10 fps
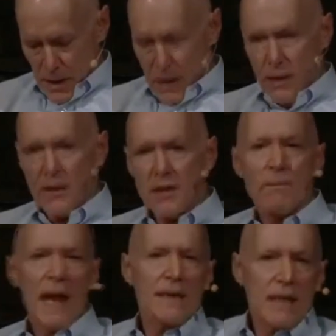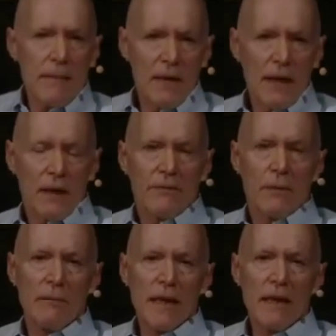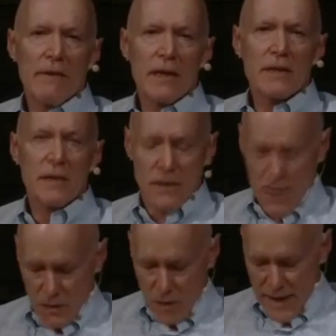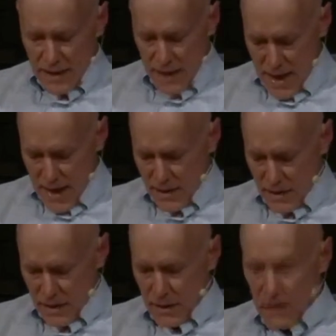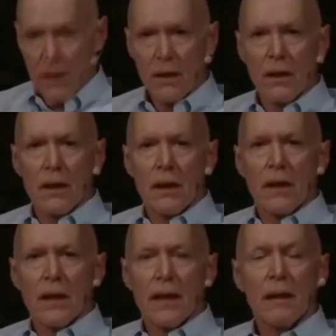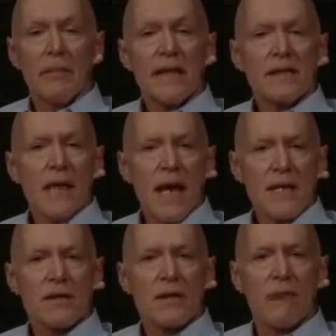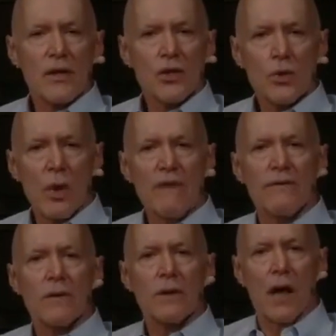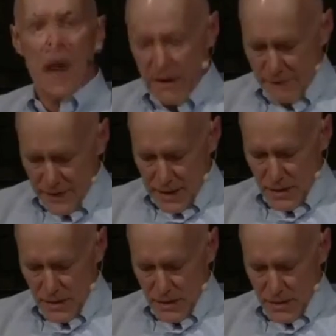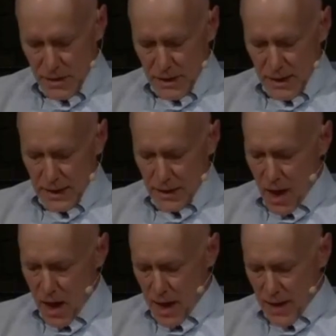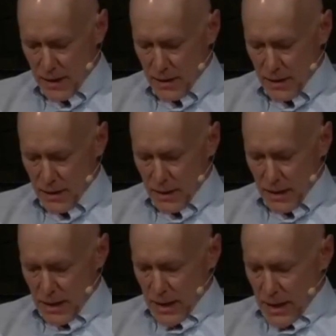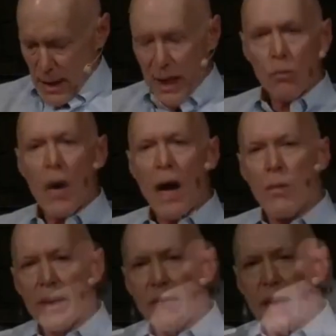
This pandemic, for many of us, is a great test. It'll be a test of our joyful confidence in God. And while we may